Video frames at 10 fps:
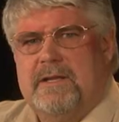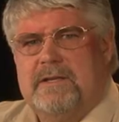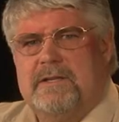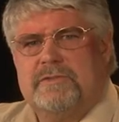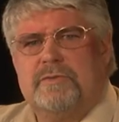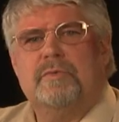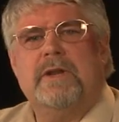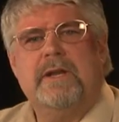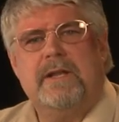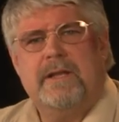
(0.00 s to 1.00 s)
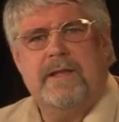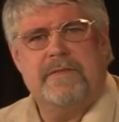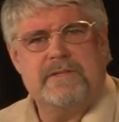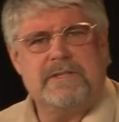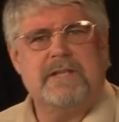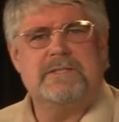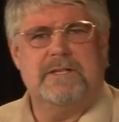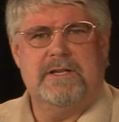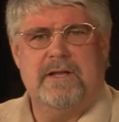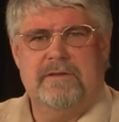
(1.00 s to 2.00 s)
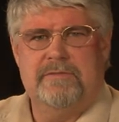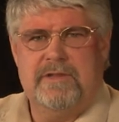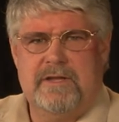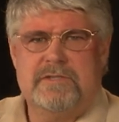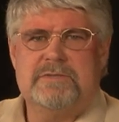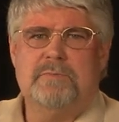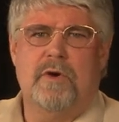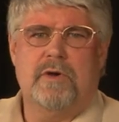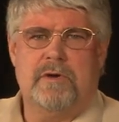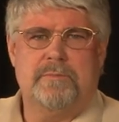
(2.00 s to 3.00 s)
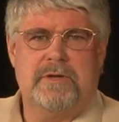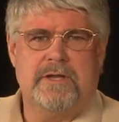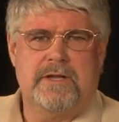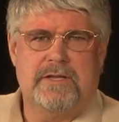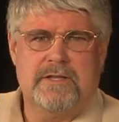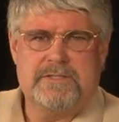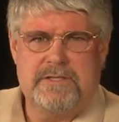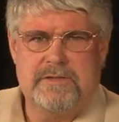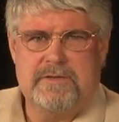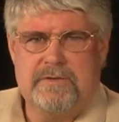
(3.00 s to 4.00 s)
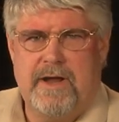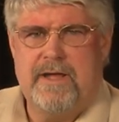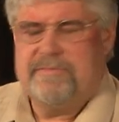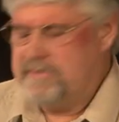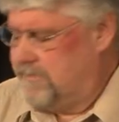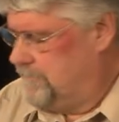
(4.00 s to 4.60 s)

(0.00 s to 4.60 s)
does the reading and the sensing of the smoke or particulates in the draft.